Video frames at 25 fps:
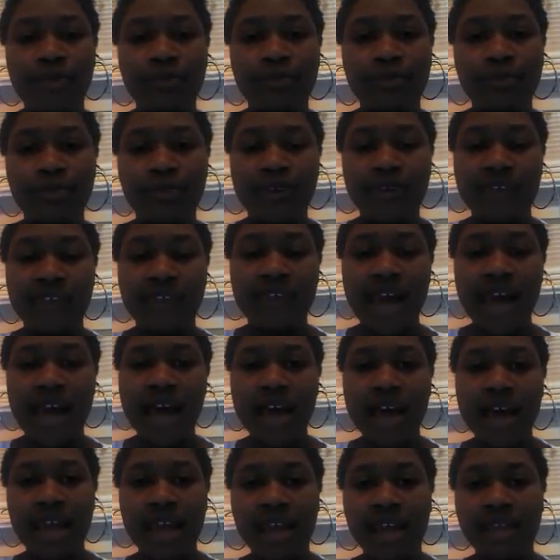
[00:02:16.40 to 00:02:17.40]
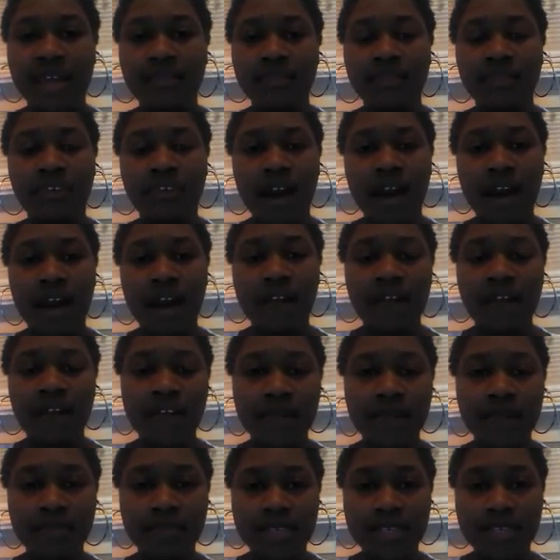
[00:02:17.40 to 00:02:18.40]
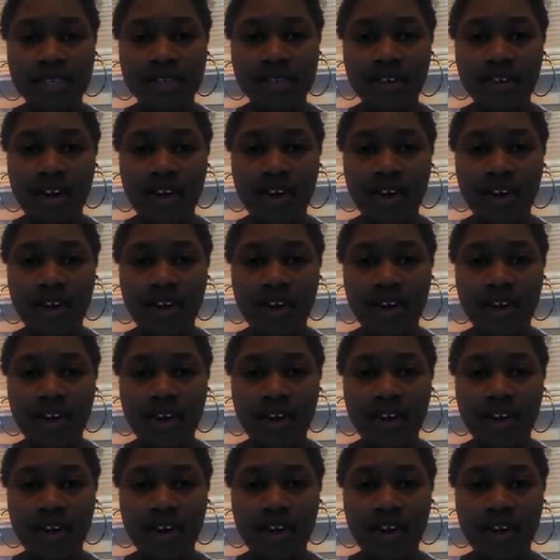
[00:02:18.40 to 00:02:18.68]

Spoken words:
provide for our families and all